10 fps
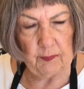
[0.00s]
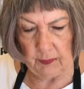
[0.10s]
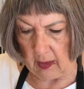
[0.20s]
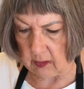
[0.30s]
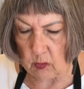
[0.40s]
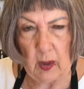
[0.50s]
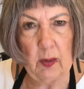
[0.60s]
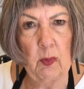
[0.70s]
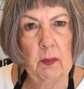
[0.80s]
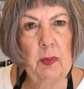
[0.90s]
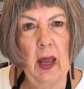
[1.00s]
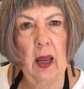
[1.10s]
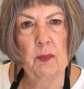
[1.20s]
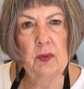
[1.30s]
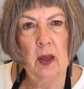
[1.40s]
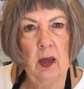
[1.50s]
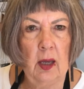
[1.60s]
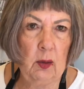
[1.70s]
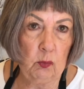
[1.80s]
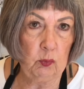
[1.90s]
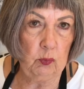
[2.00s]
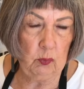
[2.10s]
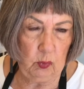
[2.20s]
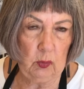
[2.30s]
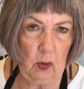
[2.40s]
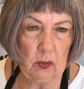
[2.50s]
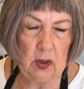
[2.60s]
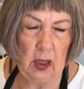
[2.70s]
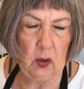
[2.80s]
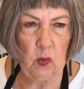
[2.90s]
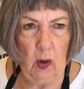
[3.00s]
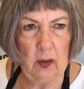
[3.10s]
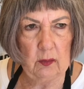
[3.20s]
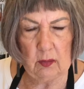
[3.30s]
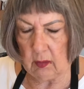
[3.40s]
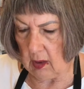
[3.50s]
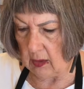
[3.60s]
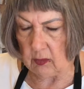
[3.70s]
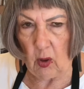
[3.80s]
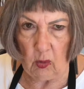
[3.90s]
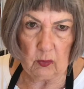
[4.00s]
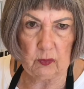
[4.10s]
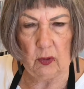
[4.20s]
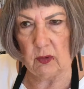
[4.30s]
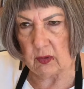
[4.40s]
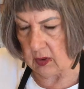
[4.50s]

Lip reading: a square one perhaps, it will not take quite as long. So just